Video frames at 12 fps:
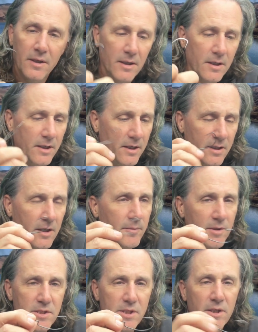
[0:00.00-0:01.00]

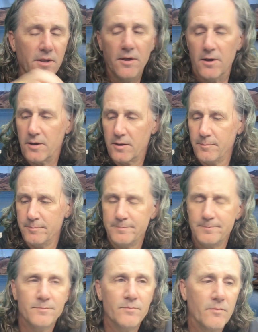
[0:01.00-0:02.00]
EWG hook.
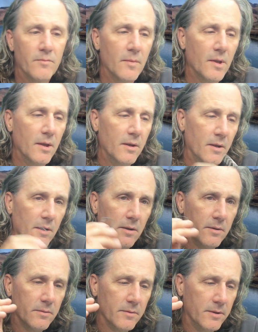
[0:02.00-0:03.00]

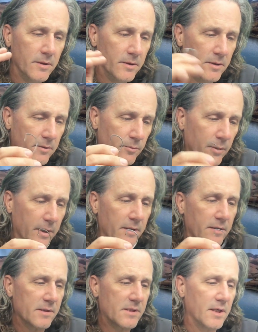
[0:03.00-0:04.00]
You rig
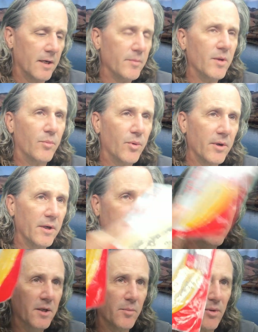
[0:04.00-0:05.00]
this up, you put it in
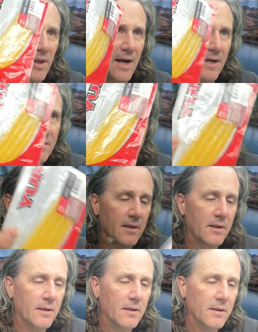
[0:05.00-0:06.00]
your plastic,
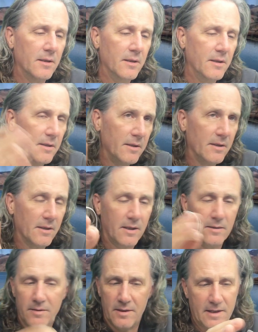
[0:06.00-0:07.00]
you
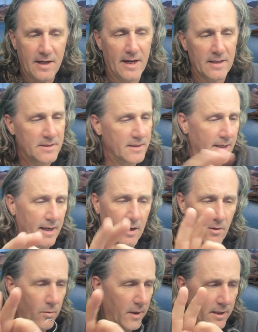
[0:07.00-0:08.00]
cast it
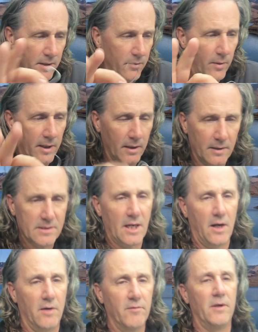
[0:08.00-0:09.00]
out, weighted, weightless,
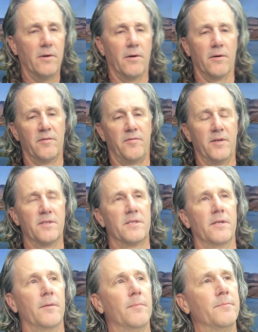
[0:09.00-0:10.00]
however you're going to fish
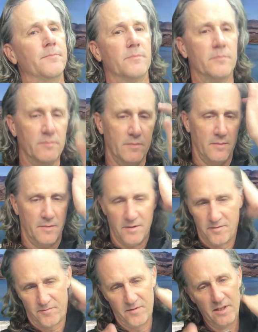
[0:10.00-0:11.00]
it. You
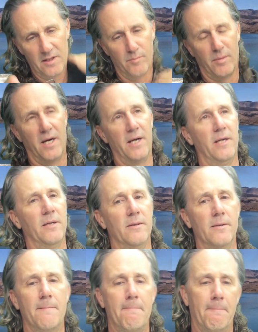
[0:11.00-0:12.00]
feel a bite,
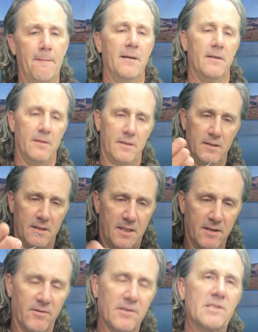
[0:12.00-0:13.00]
you
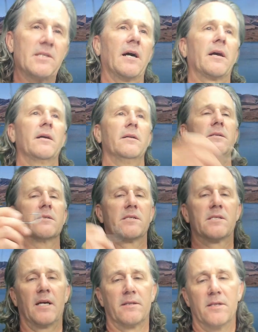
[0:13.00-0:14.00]
give it a second, you
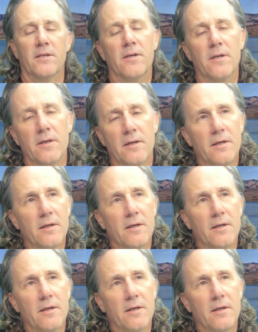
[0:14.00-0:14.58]
set the hook,